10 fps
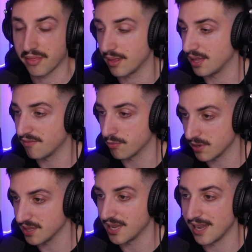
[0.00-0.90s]
and they've
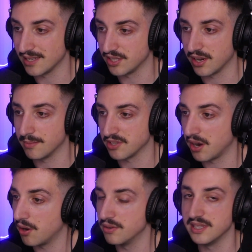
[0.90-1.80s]
really had time to
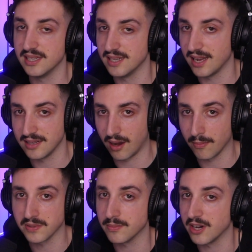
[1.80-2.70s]
hone in and
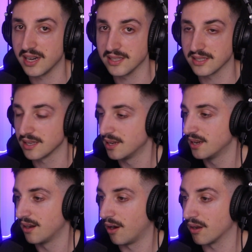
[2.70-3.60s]
optimize
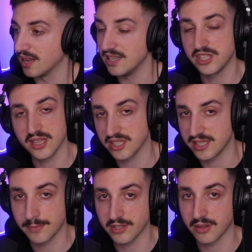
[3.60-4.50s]
on each of the
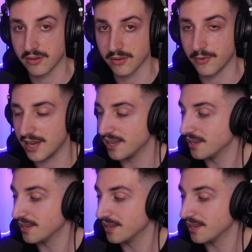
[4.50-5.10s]
steps along the way.